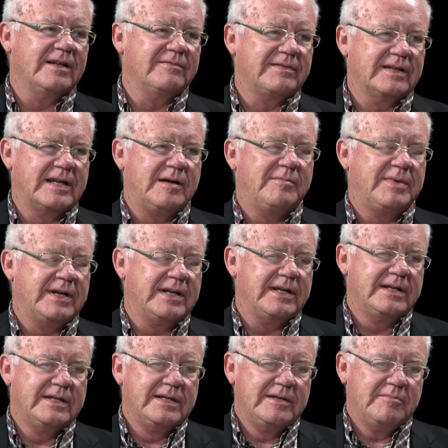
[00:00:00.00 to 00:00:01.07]
If the company
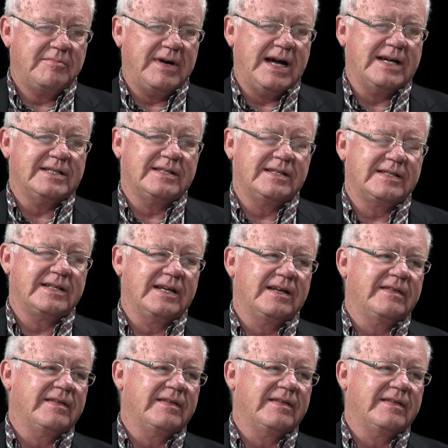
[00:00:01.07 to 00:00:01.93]
buys the sale,